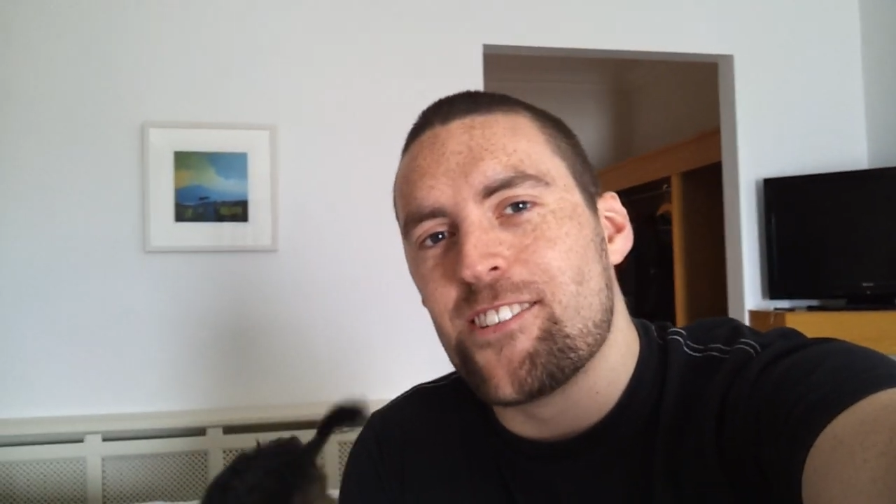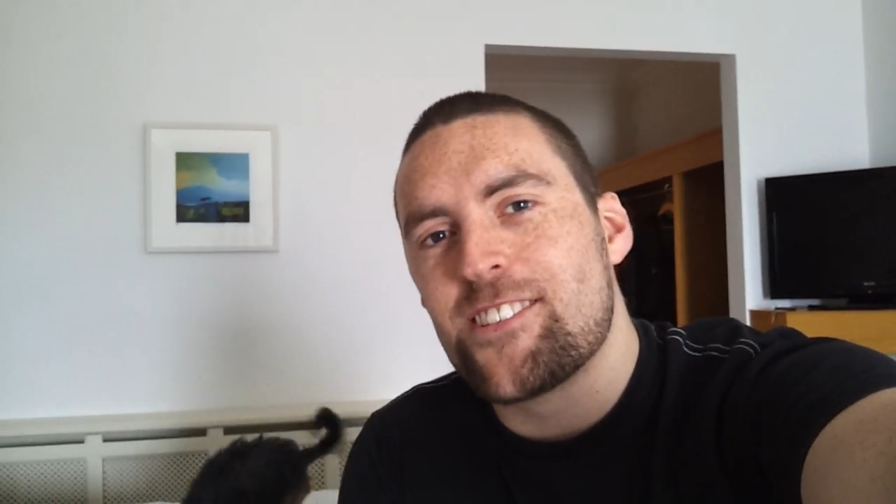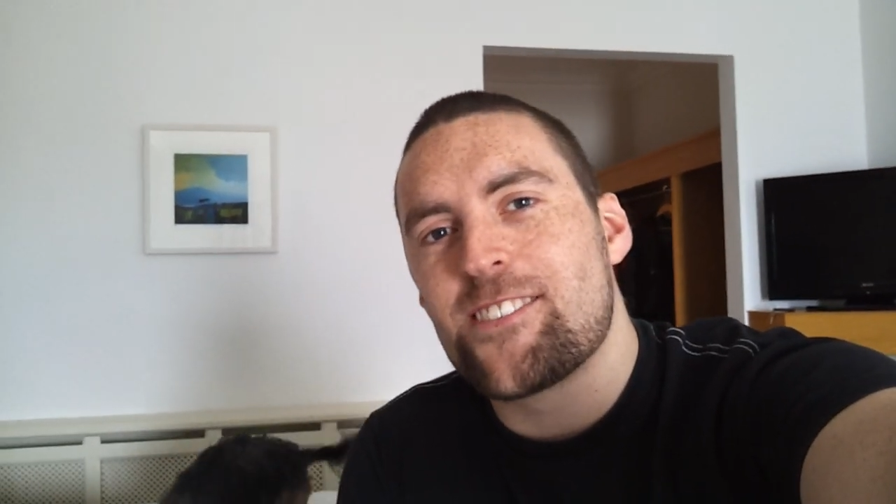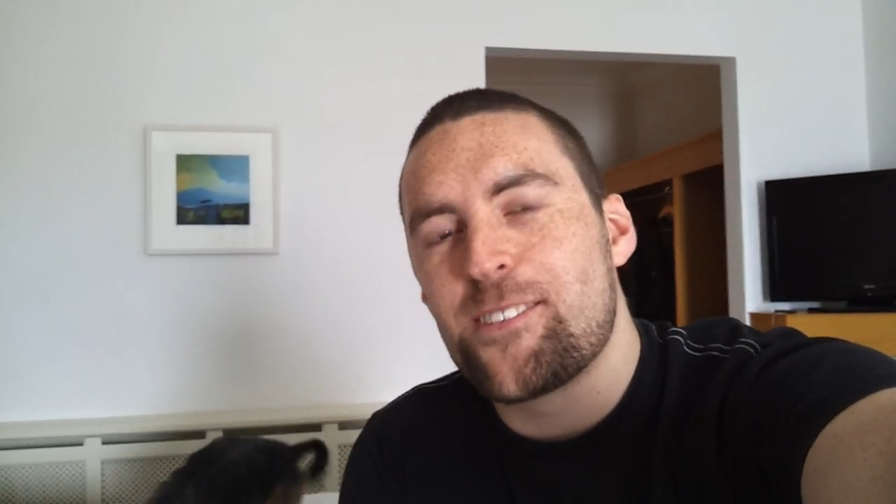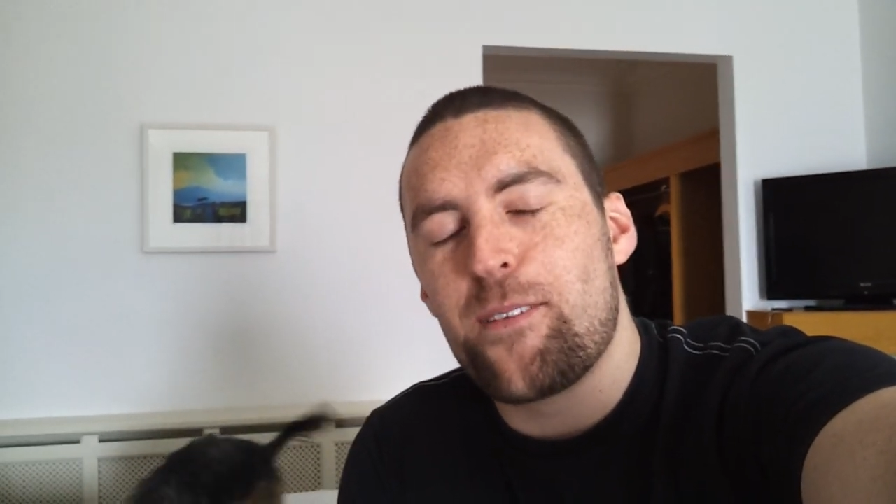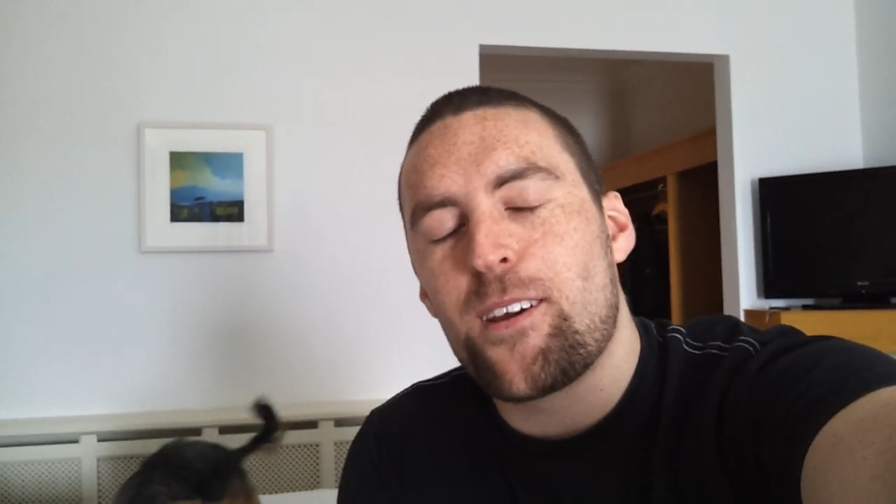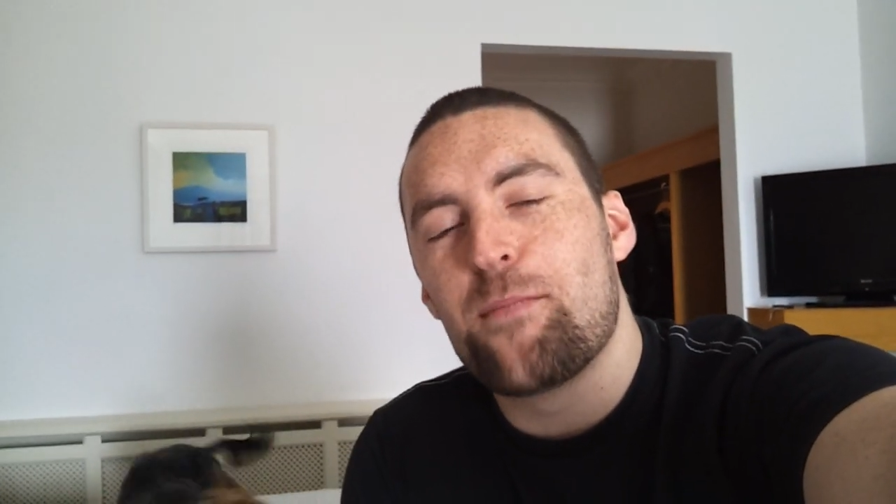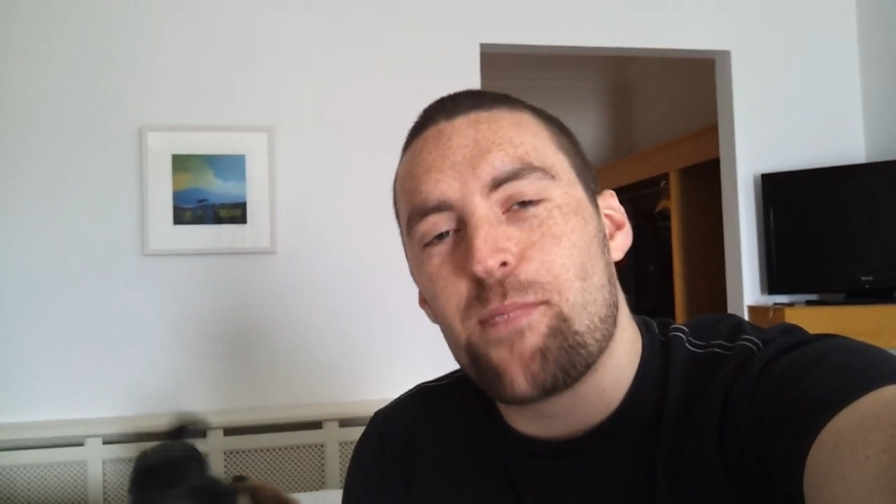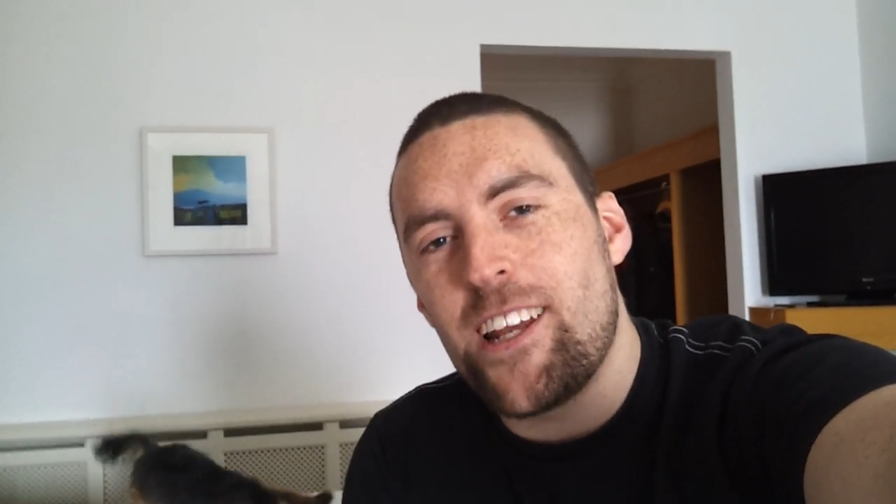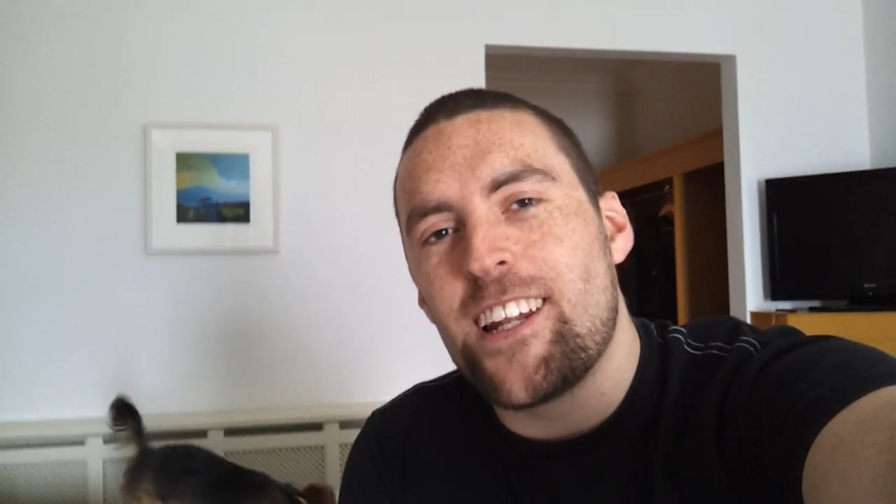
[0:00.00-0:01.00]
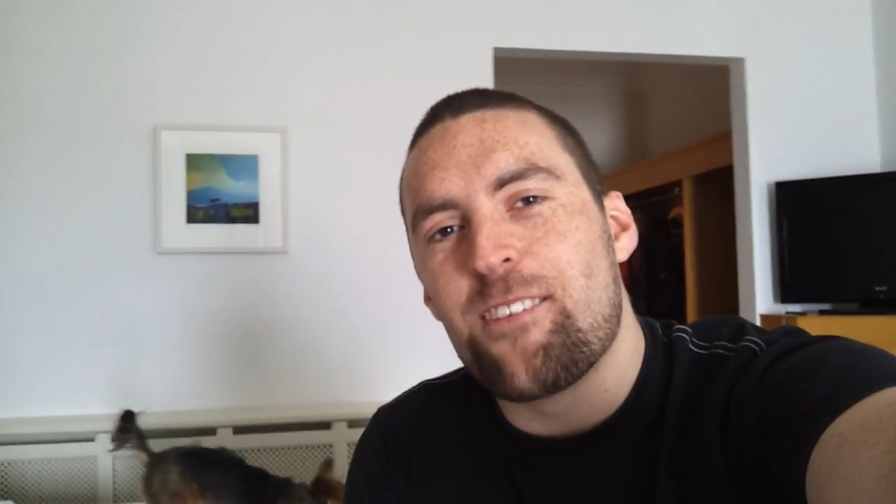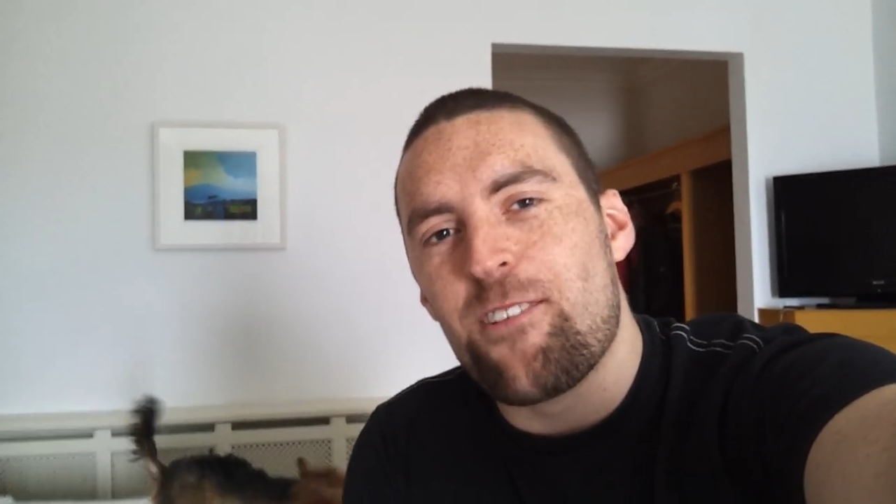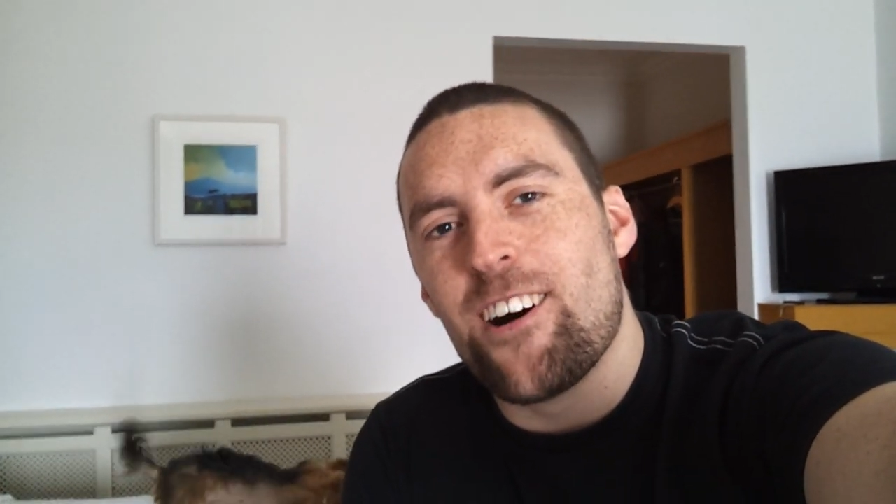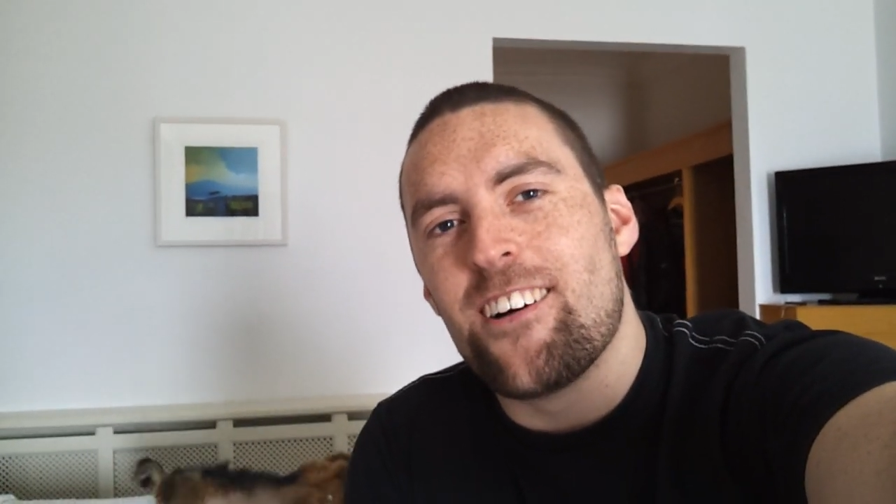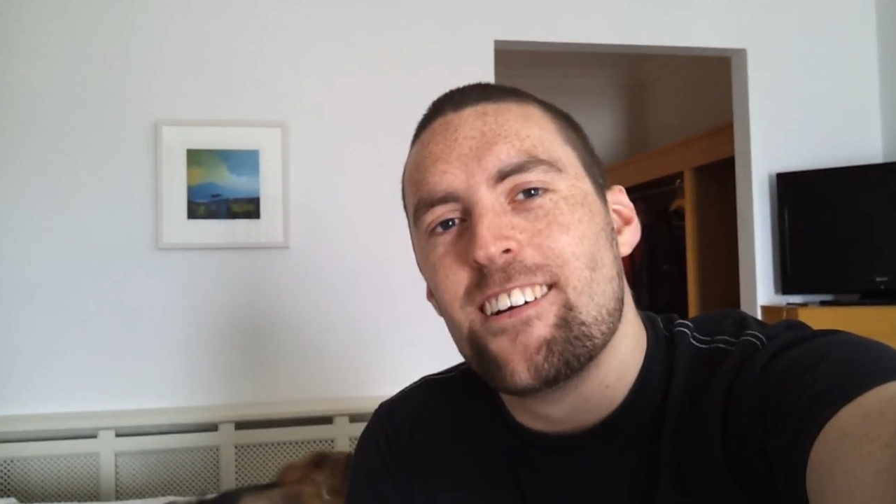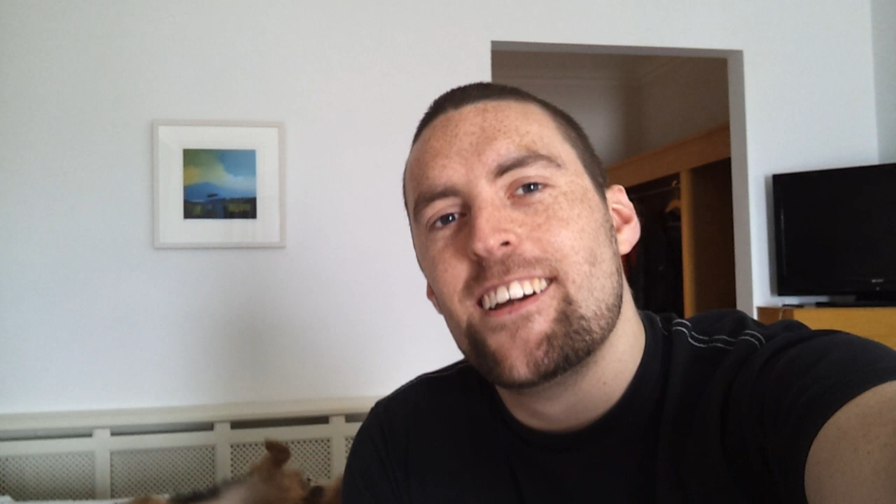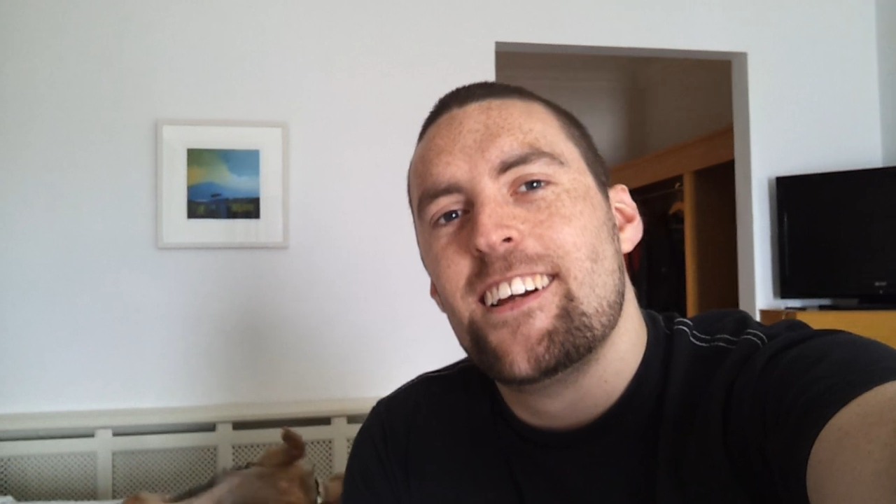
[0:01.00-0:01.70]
It's just going to be completely raw.